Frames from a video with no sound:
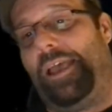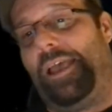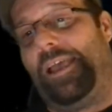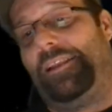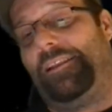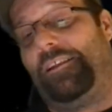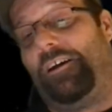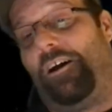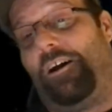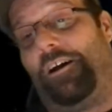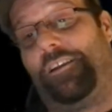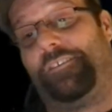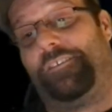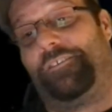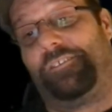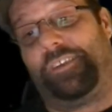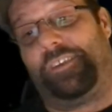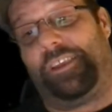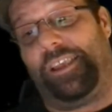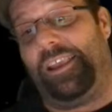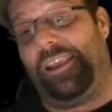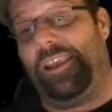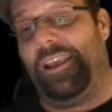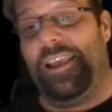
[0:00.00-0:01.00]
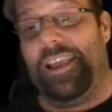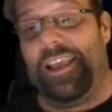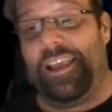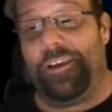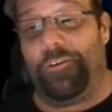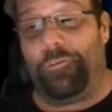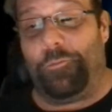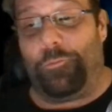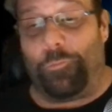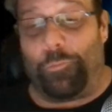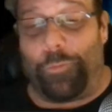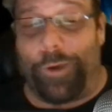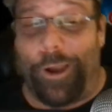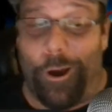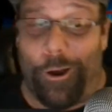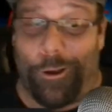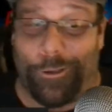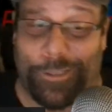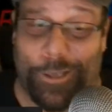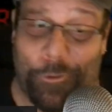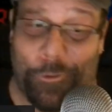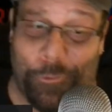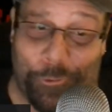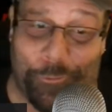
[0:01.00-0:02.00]
And honestly, we all
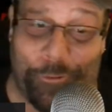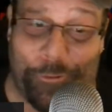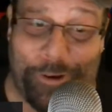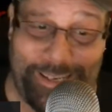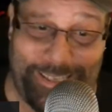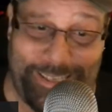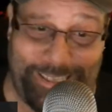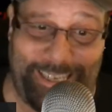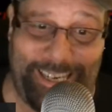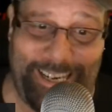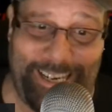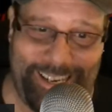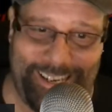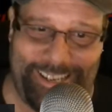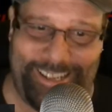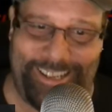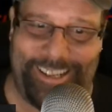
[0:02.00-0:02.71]
sound crazy.